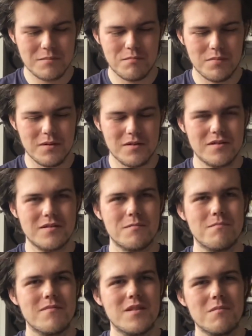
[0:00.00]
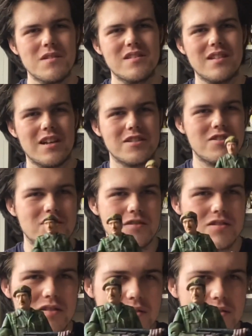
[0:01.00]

but the moustache does